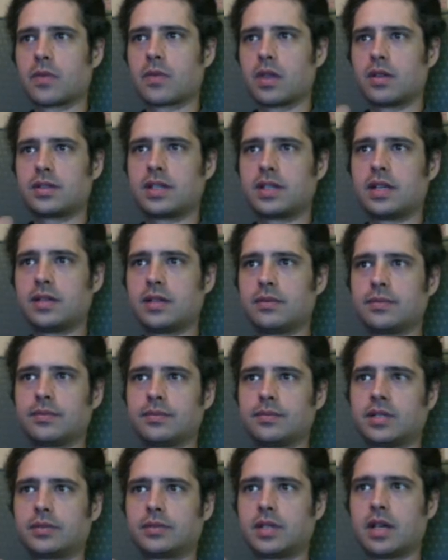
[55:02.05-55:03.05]
See?
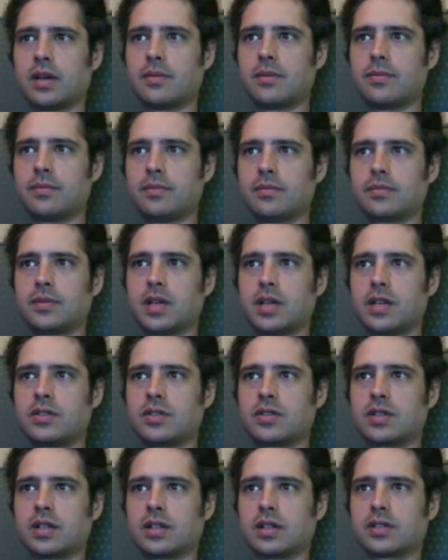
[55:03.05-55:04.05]
Yep.
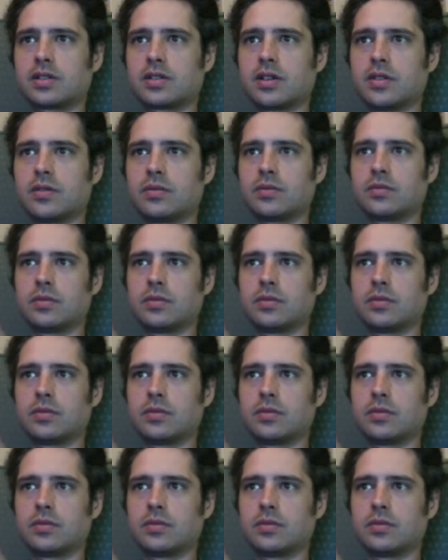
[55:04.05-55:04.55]
Interesting. So,